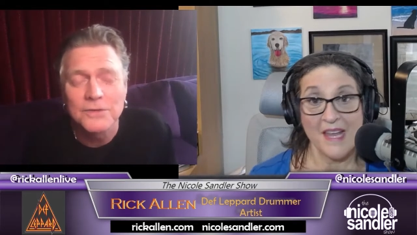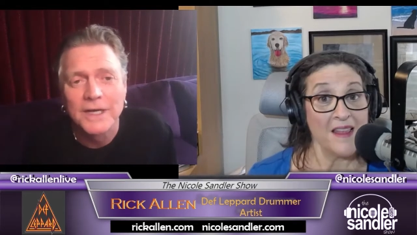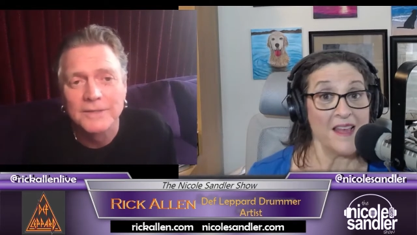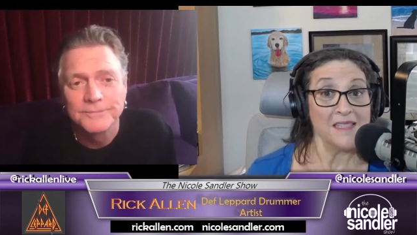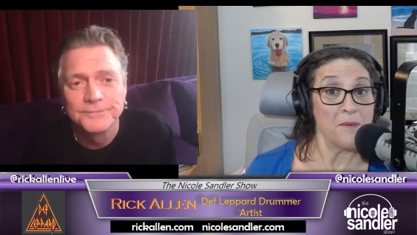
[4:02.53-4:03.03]

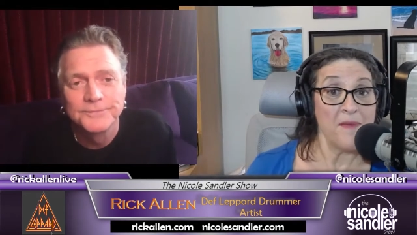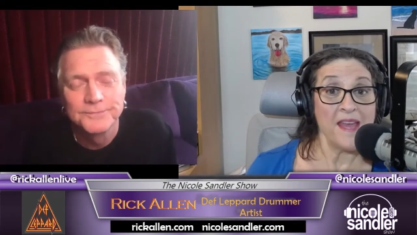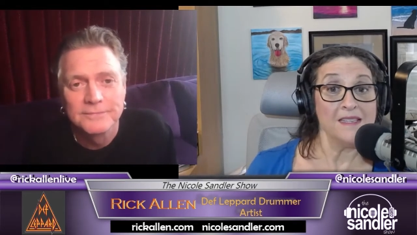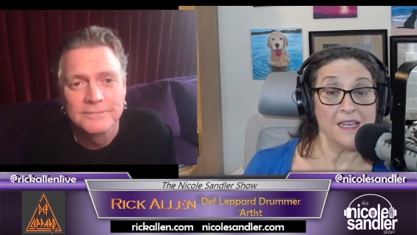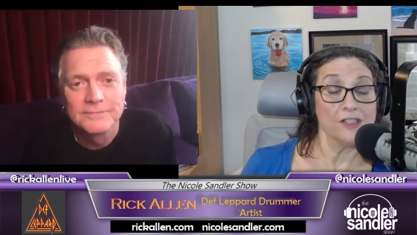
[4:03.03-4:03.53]
Speaker 1: That's
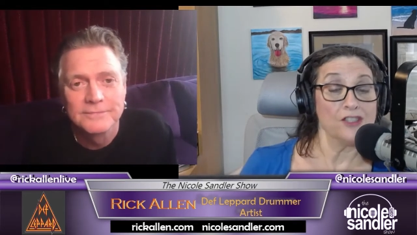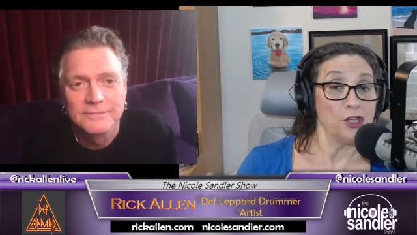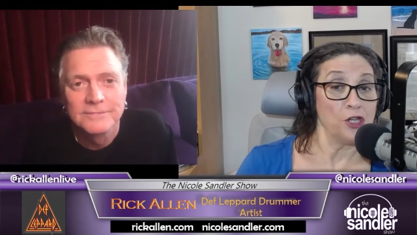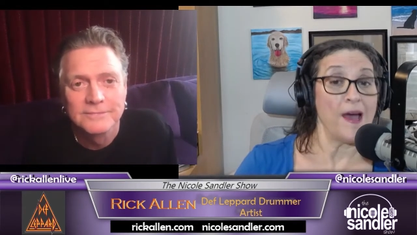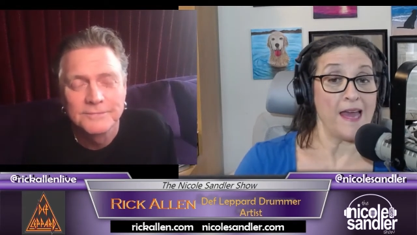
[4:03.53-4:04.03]
amazing. So you
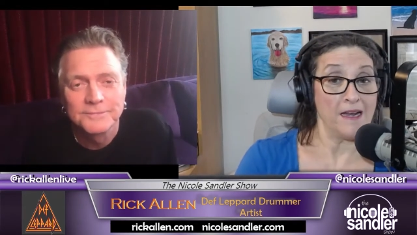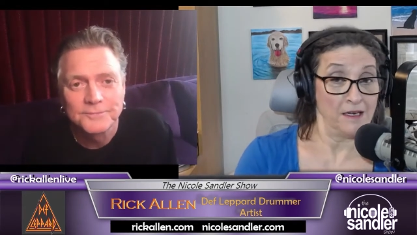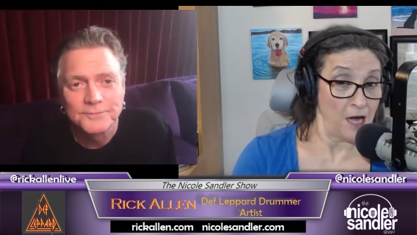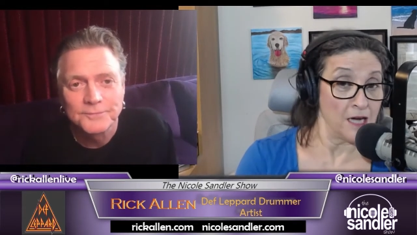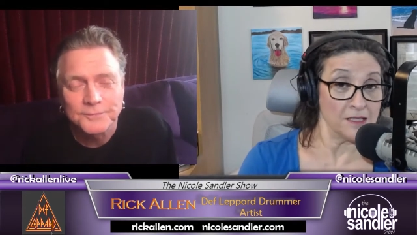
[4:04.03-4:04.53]
had
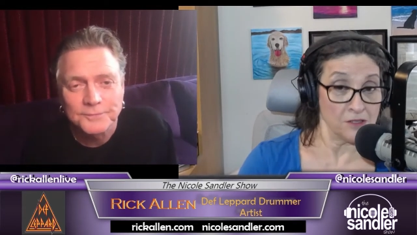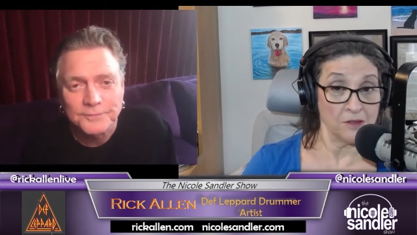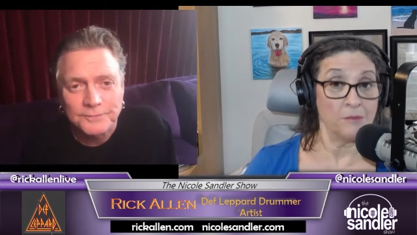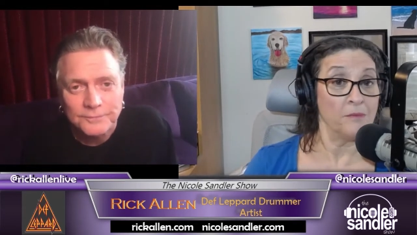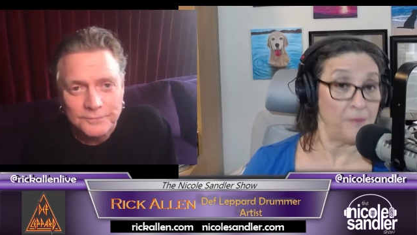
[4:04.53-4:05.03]

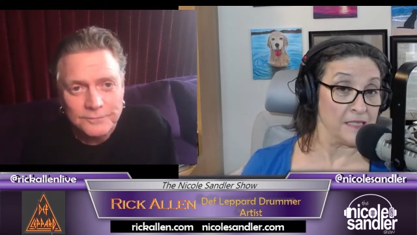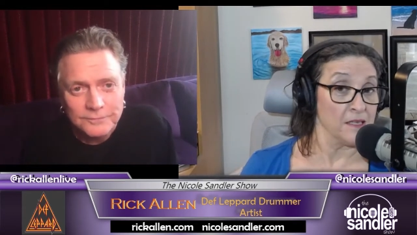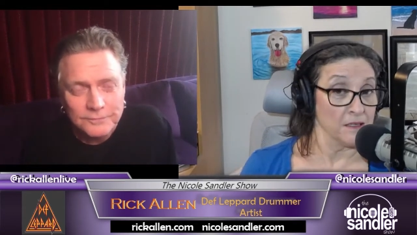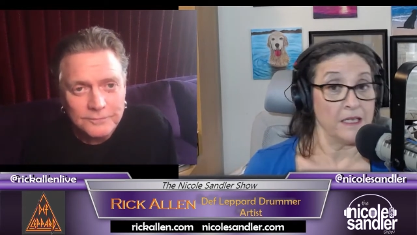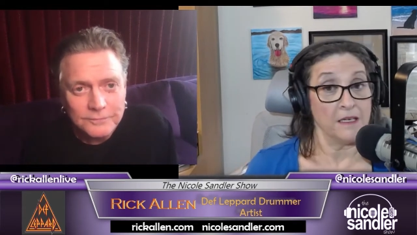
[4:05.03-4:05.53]

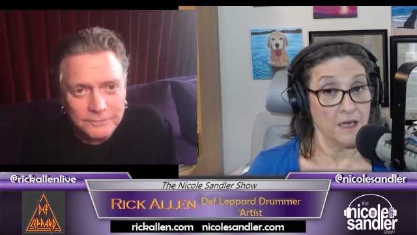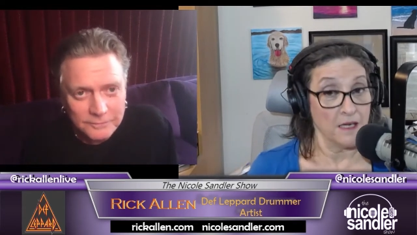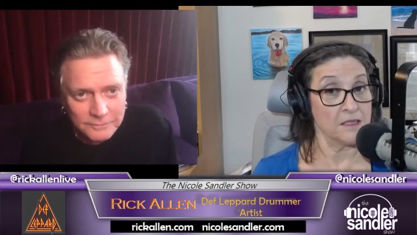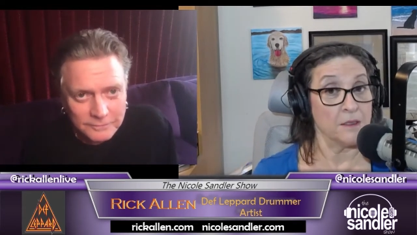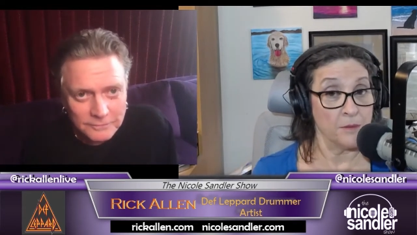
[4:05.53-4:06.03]
basically a
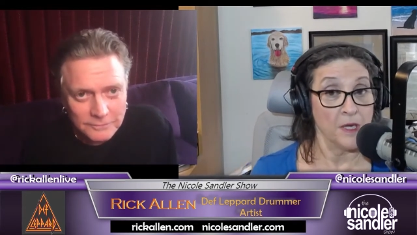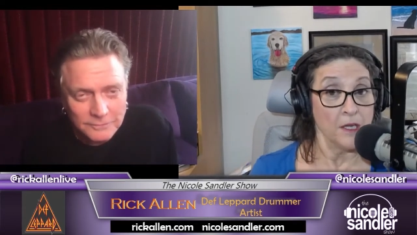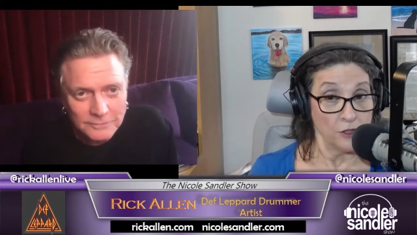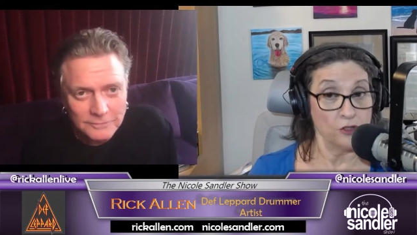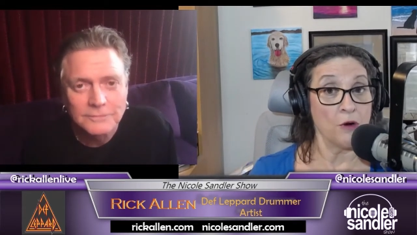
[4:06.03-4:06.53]
custom
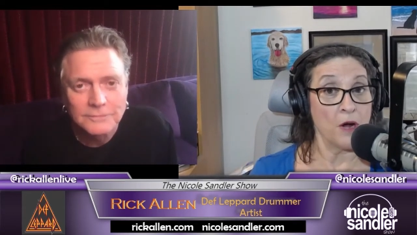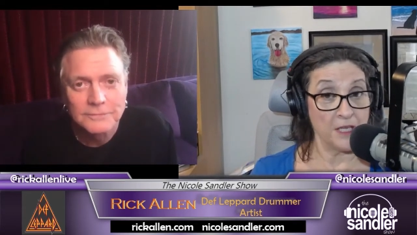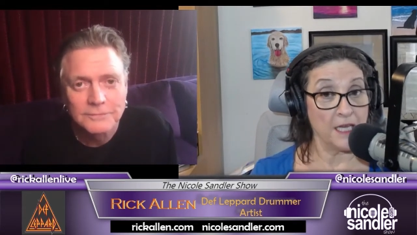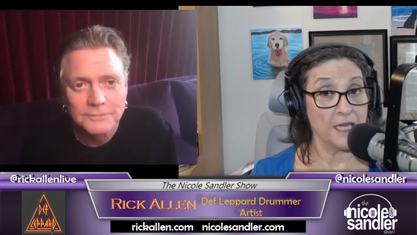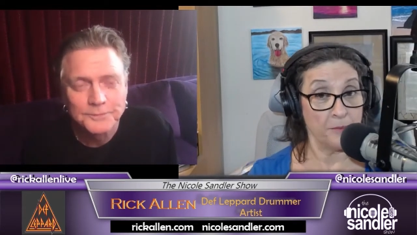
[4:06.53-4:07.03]
drum
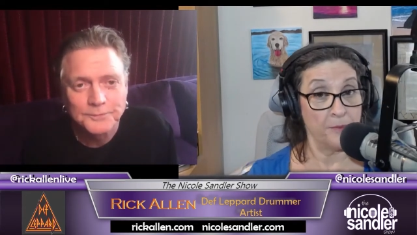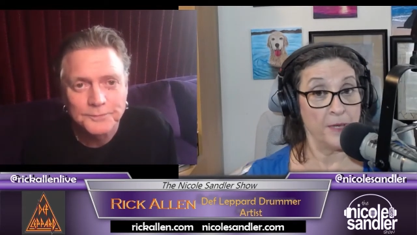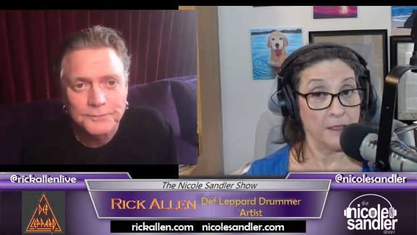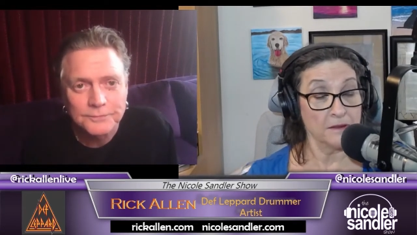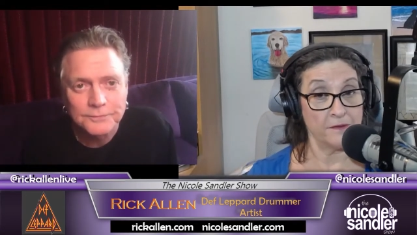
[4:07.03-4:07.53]
kit
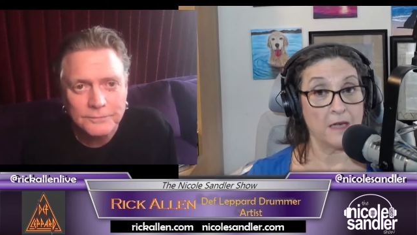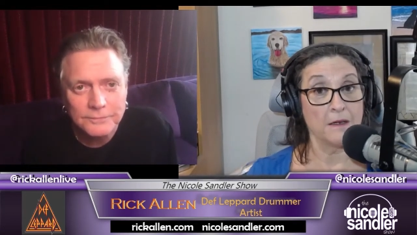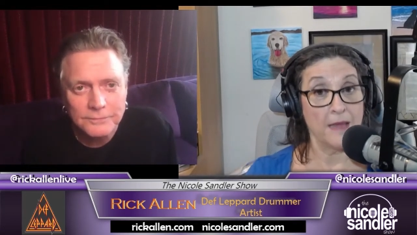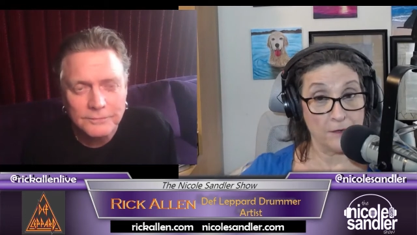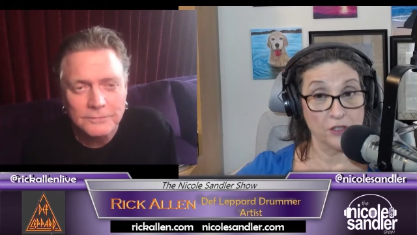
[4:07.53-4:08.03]
built that
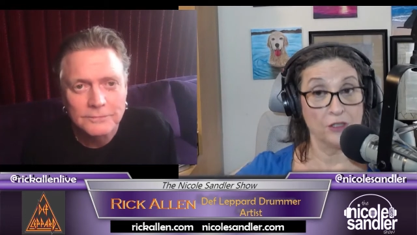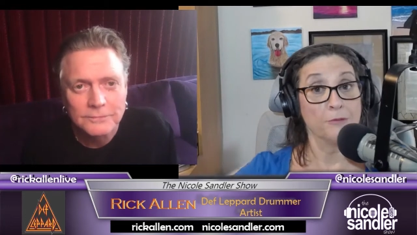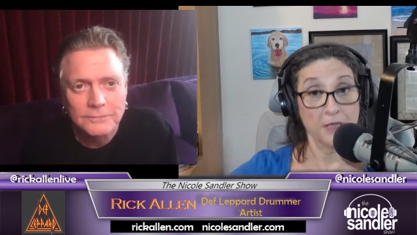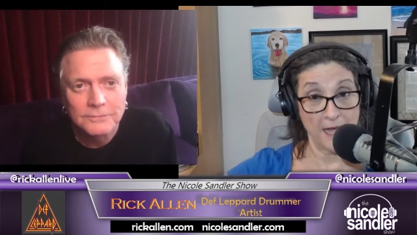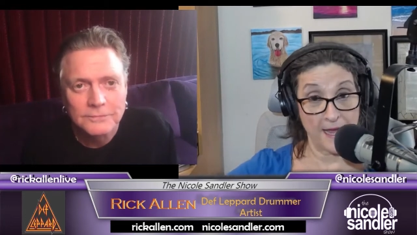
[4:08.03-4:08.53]
allows you to
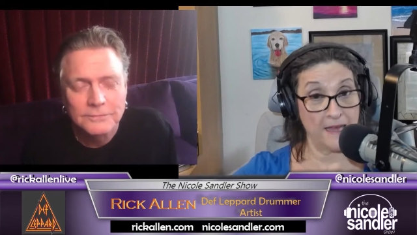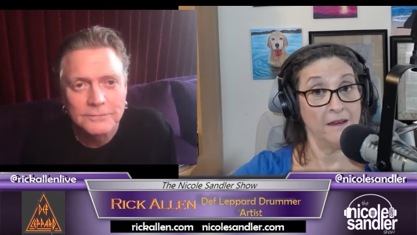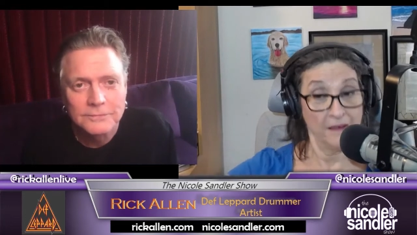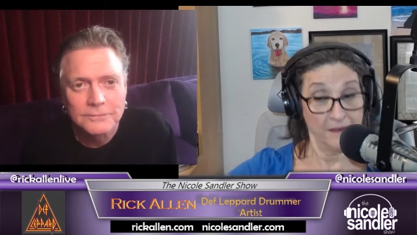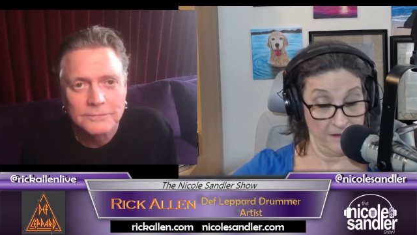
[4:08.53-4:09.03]
play
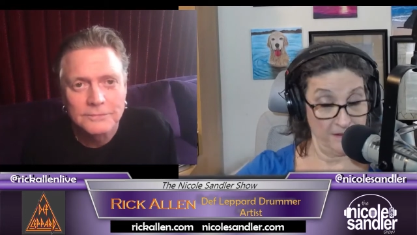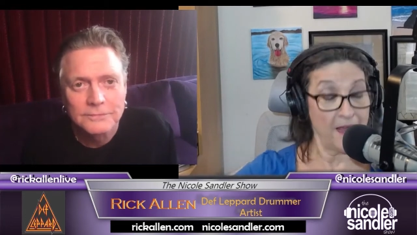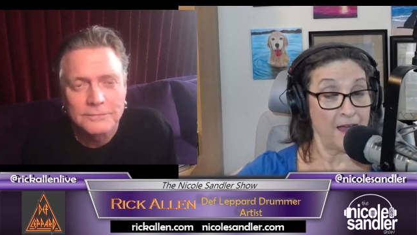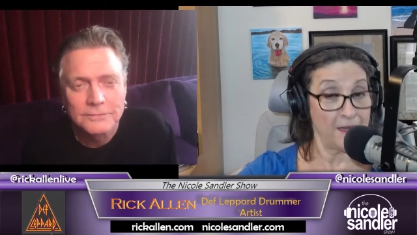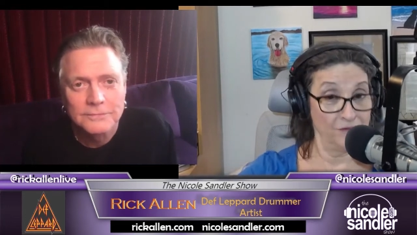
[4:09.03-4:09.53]

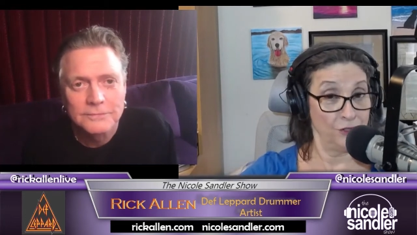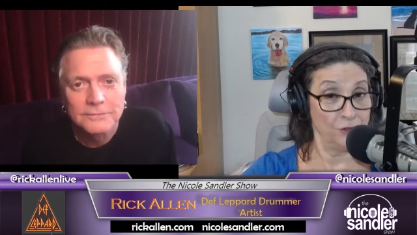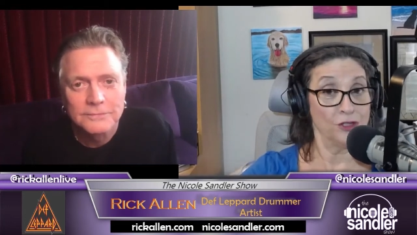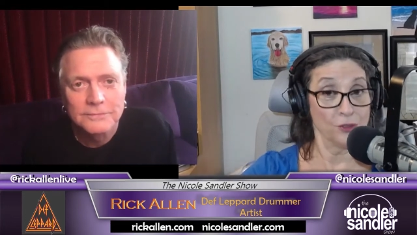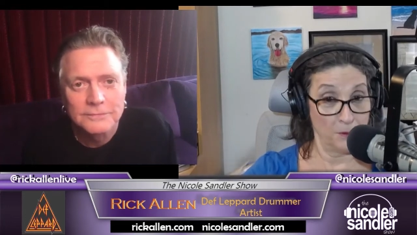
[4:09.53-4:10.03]
as
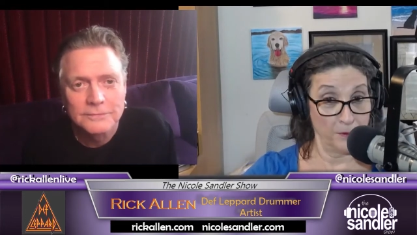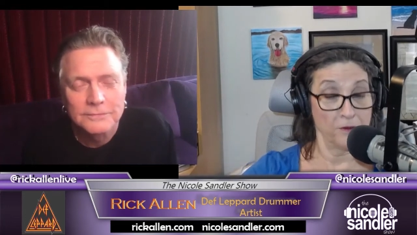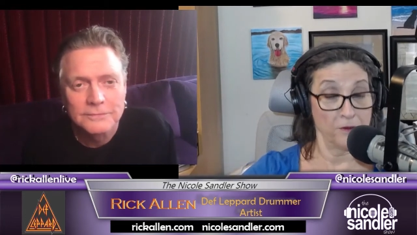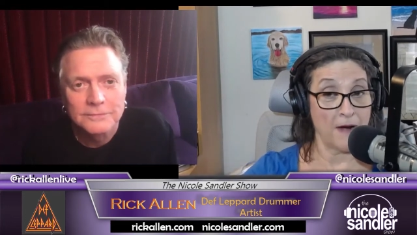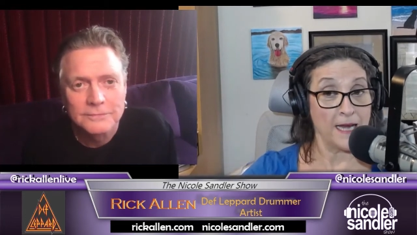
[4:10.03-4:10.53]
usual with
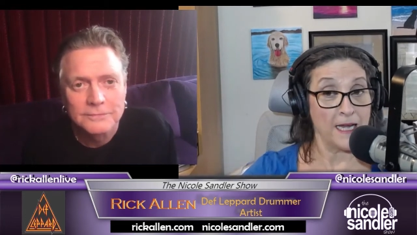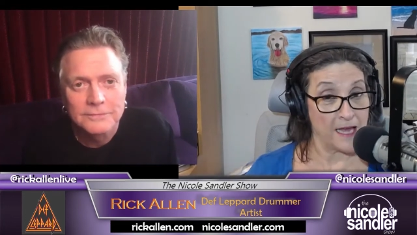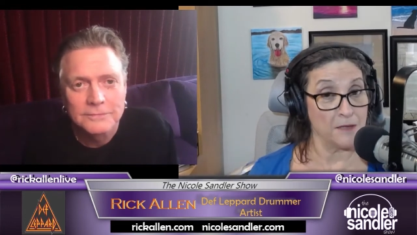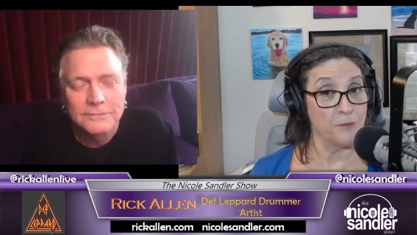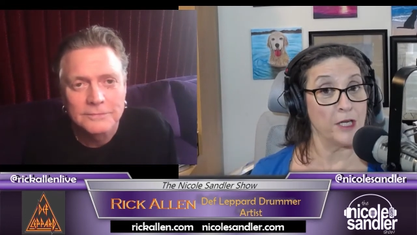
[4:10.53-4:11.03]
your right
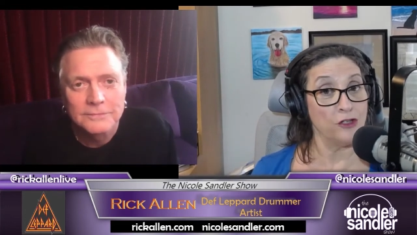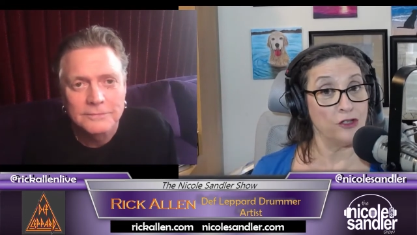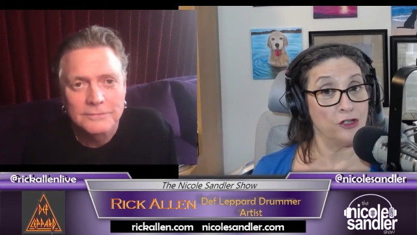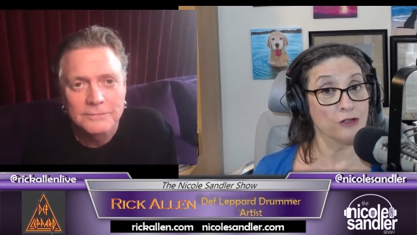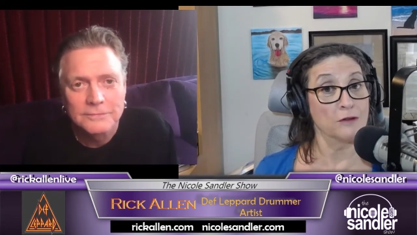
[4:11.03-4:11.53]
hand, but you